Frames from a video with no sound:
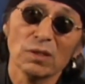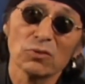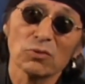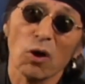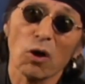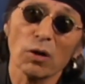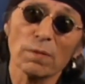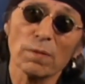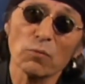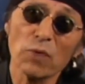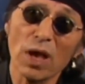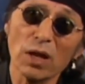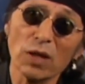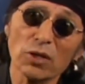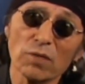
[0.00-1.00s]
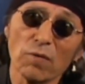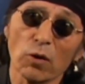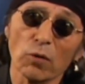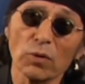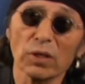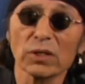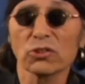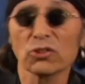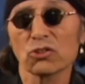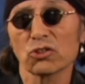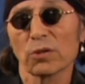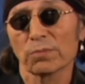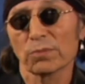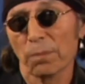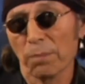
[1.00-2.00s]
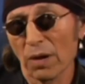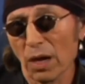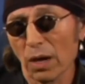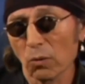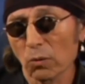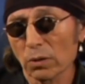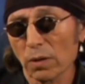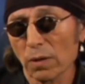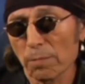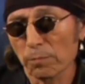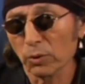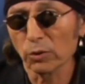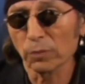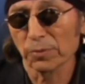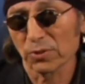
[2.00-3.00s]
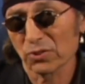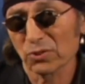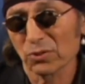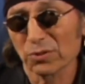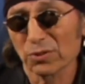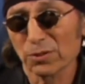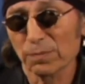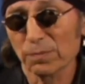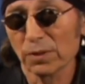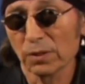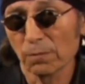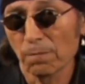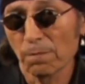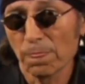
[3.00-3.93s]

So our, the reality of our relationship to power and purpose, so to speak,